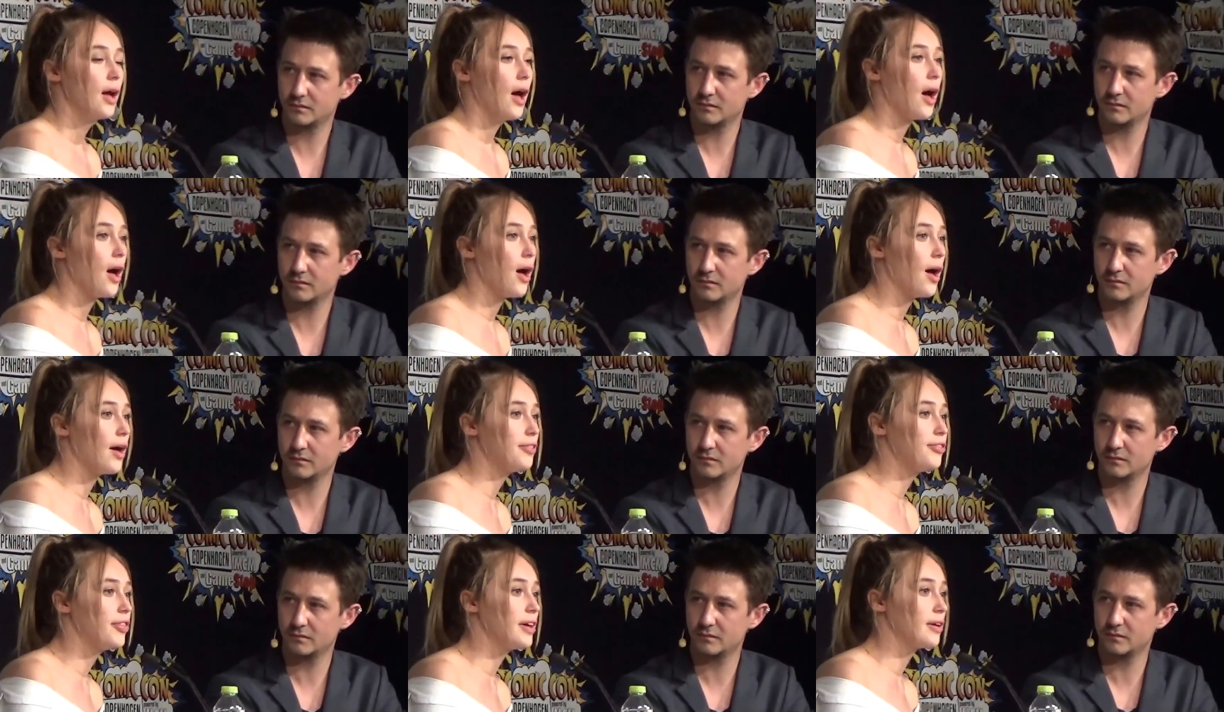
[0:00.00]
Speaker 1: uh,
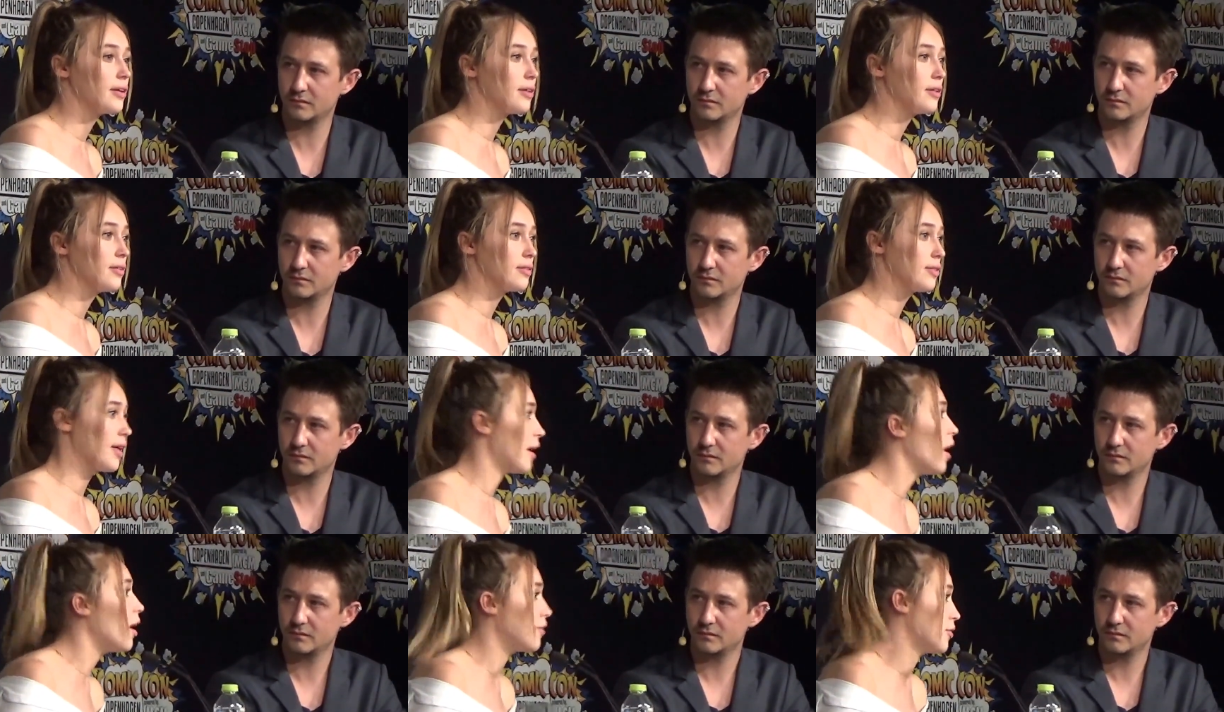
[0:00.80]
I think
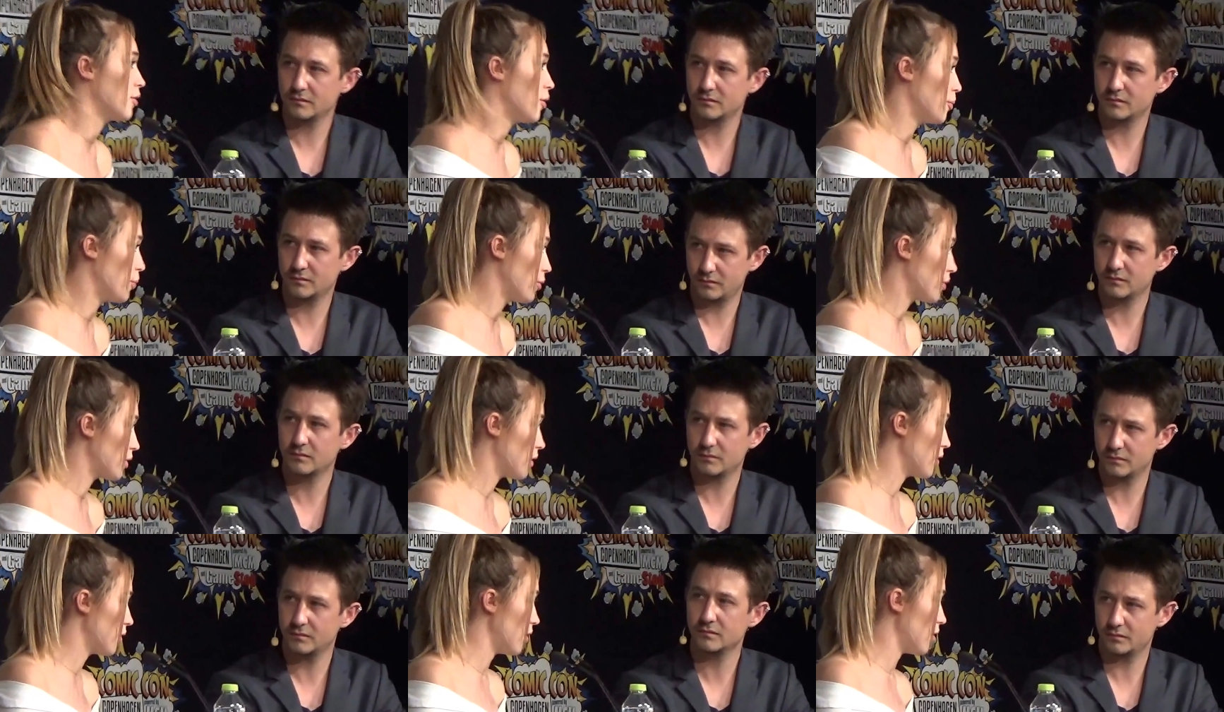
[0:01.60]
they are so
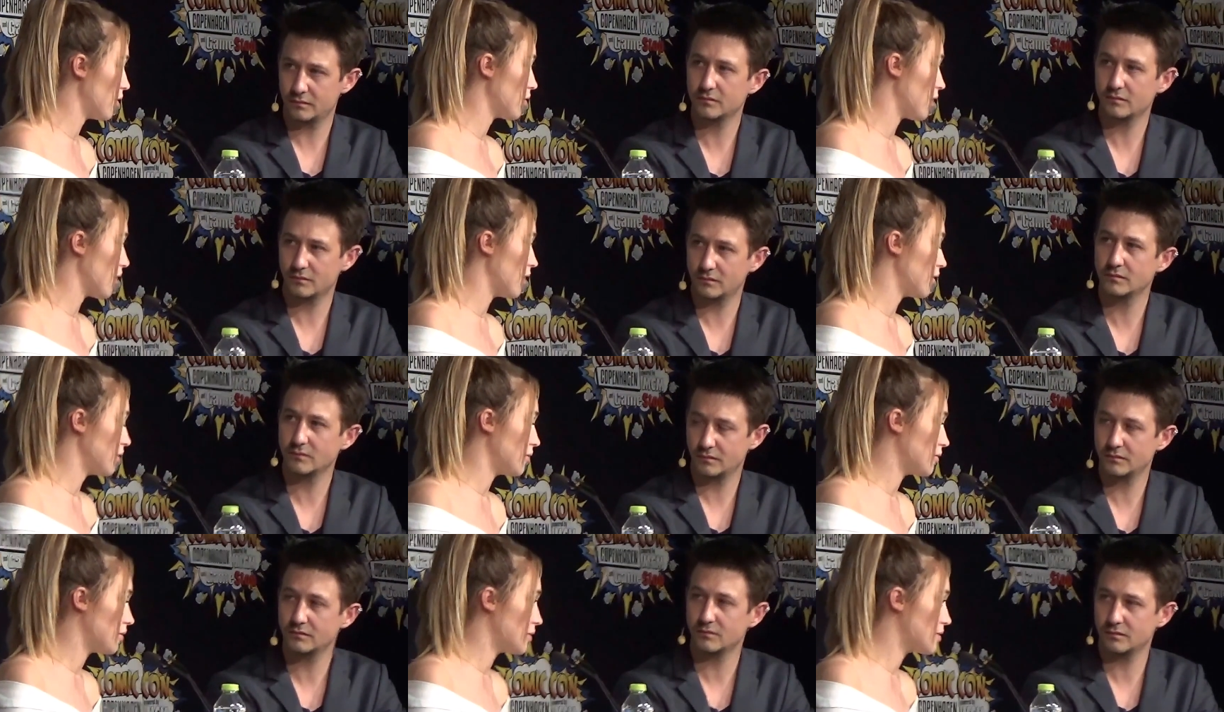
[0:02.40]
important. They
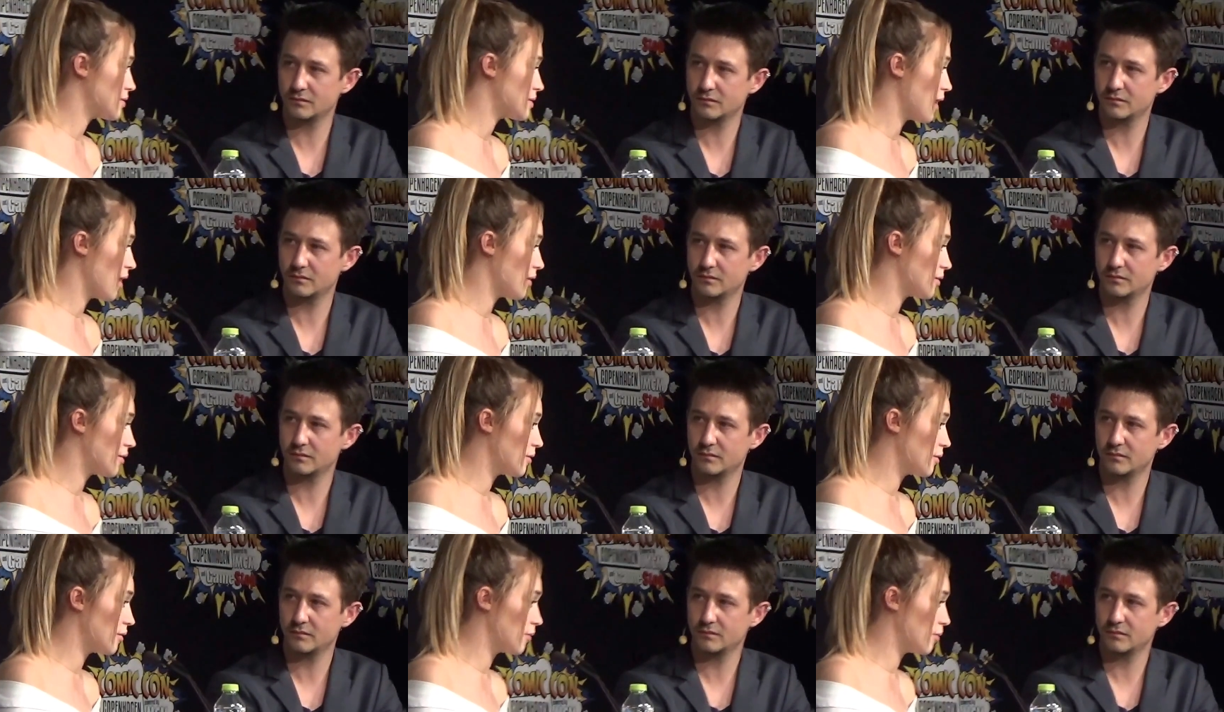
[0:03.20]
they
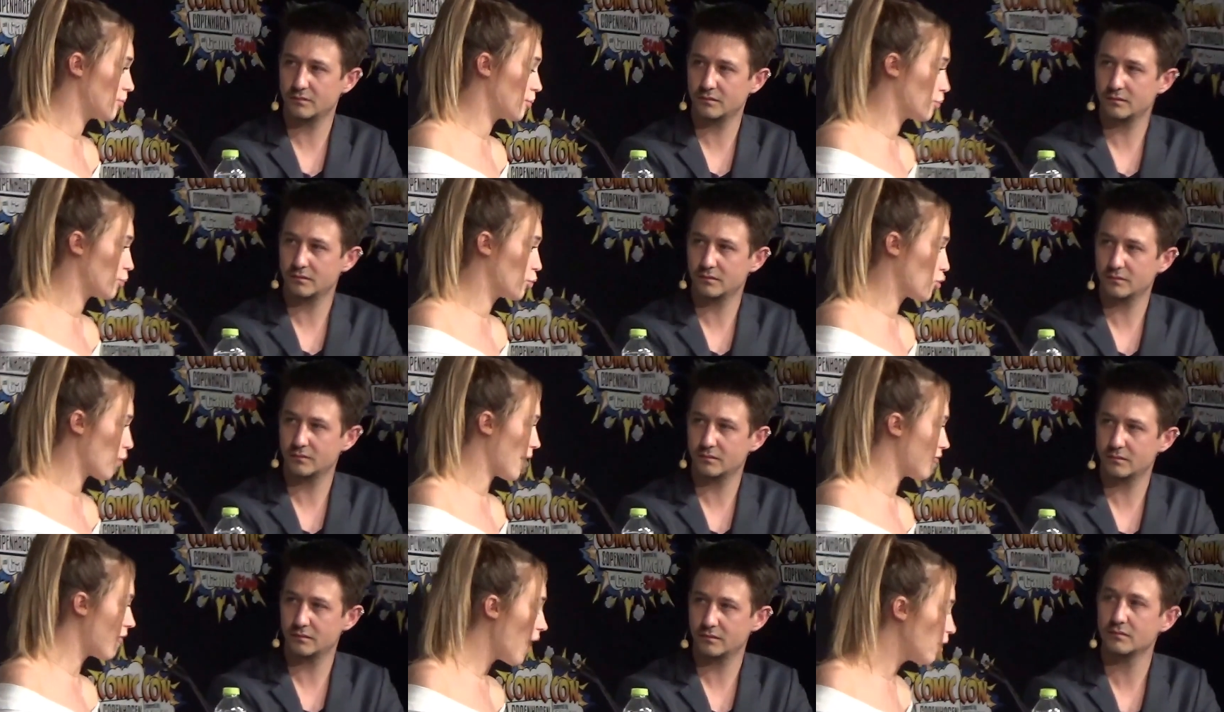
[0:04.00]
set
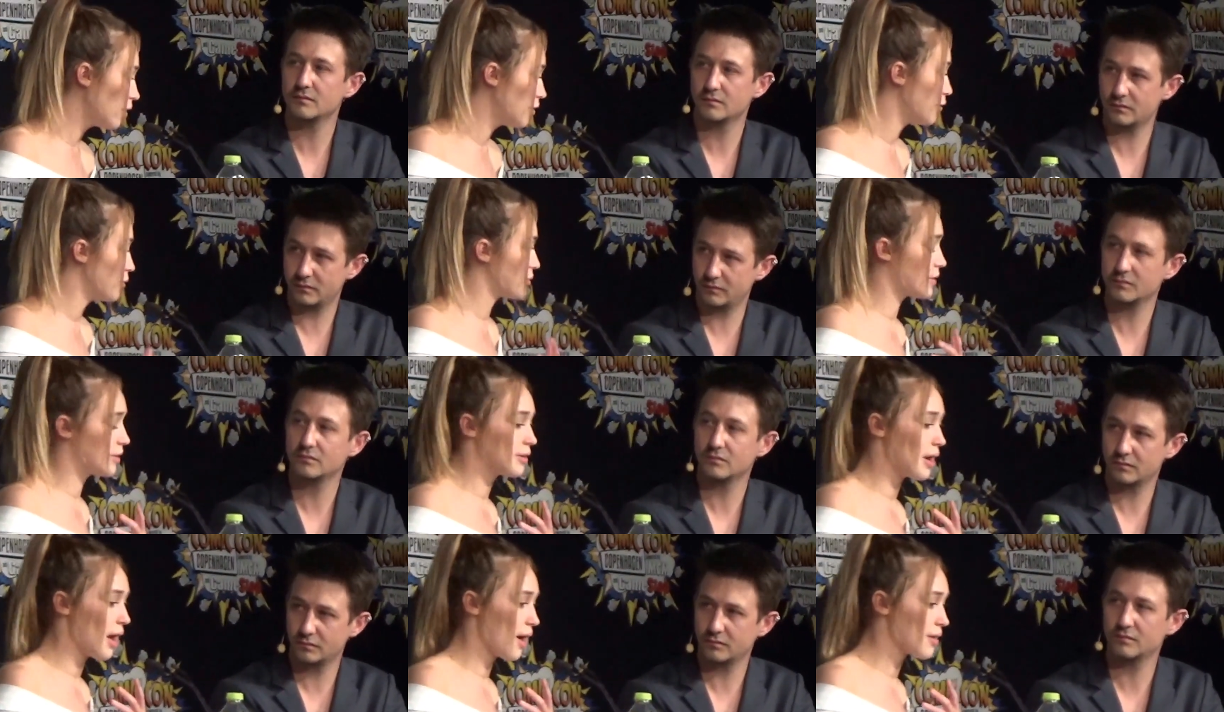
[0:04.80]
great values,
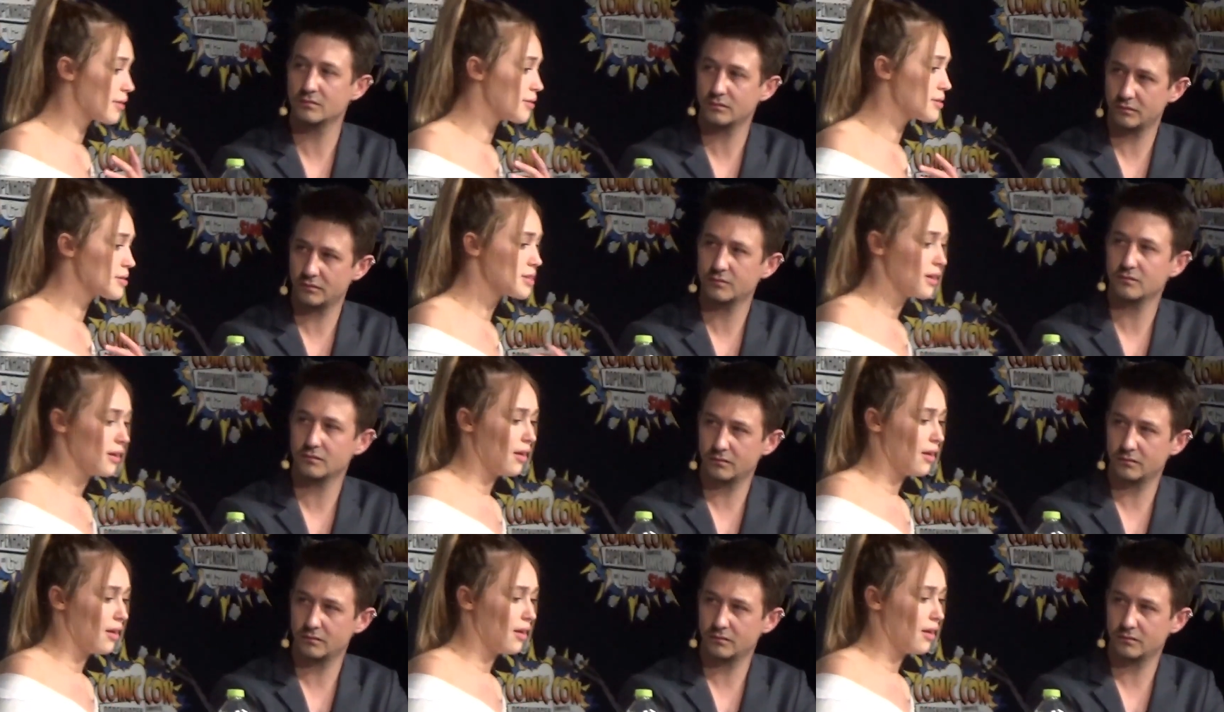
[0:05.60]
and, and